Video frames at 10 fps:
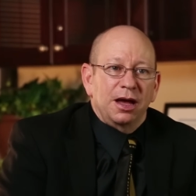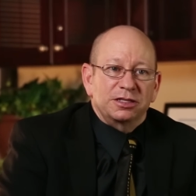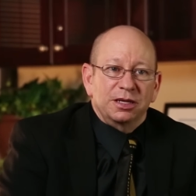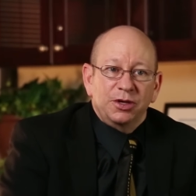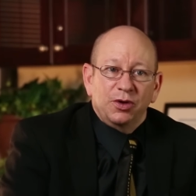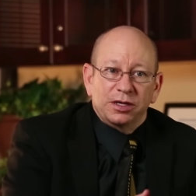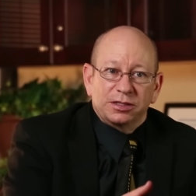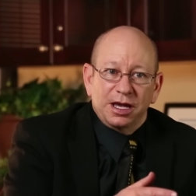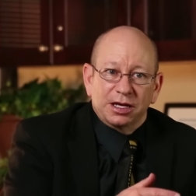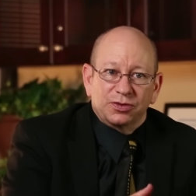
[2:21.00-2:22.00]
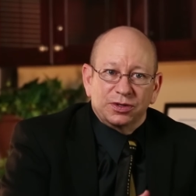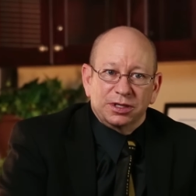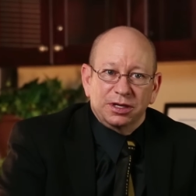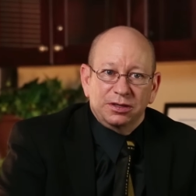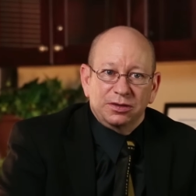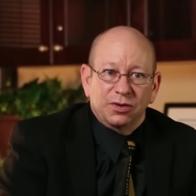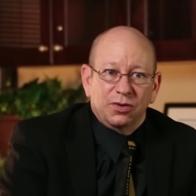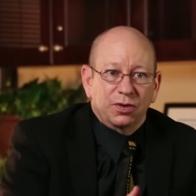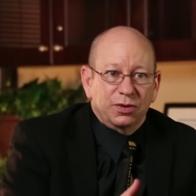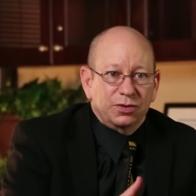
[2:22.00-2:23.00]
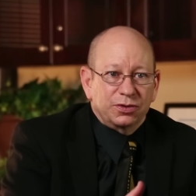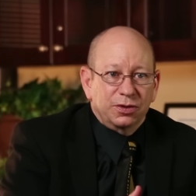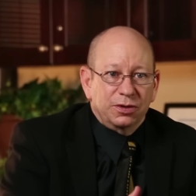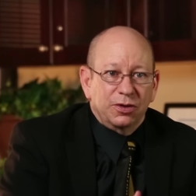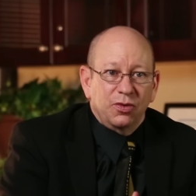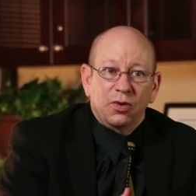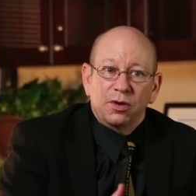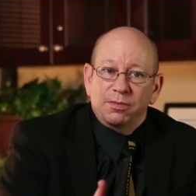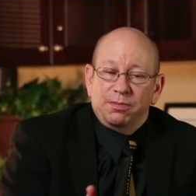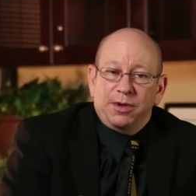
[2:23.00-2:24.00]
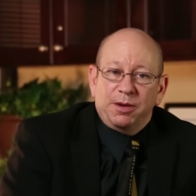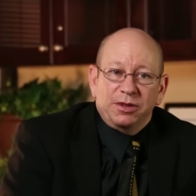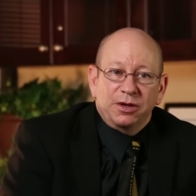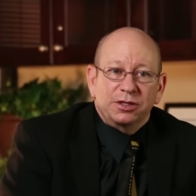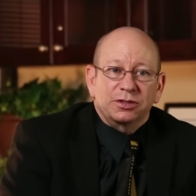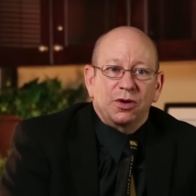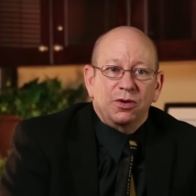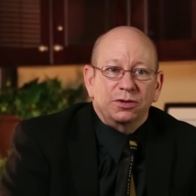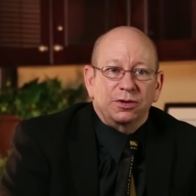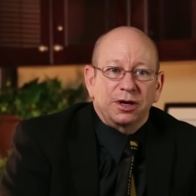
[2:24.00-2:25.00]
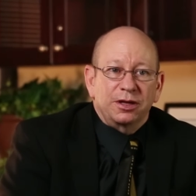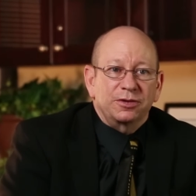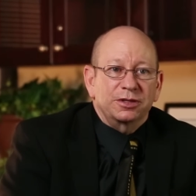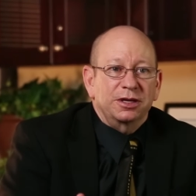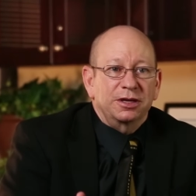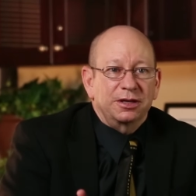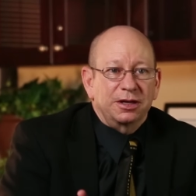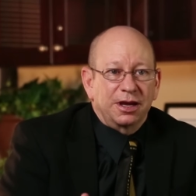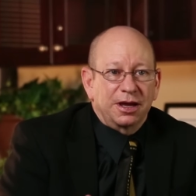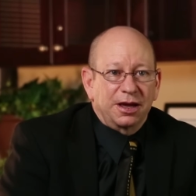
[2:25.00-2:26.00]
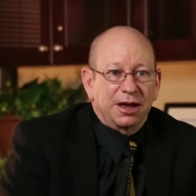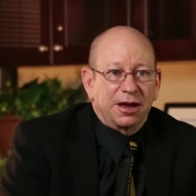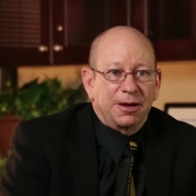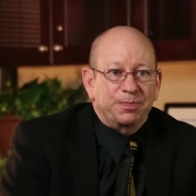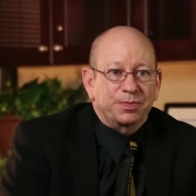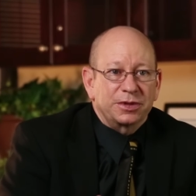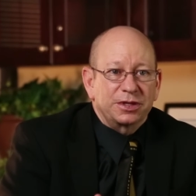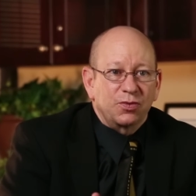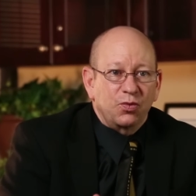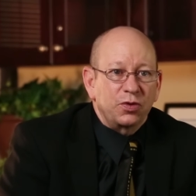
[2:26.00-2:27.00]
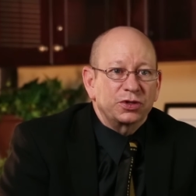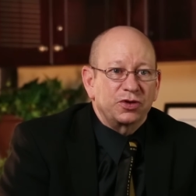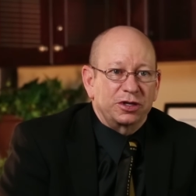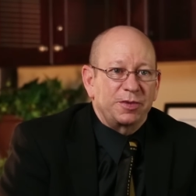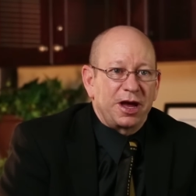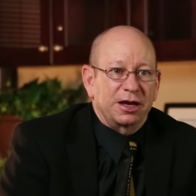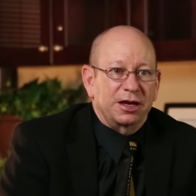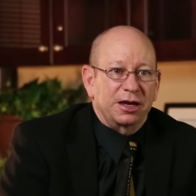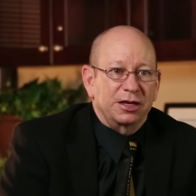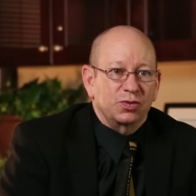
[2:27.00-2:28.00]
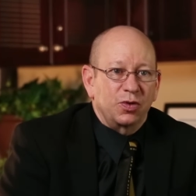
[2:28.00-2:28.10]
Somebody who has extra skin or looser, or maybe they're just older and their skin won't stretch back as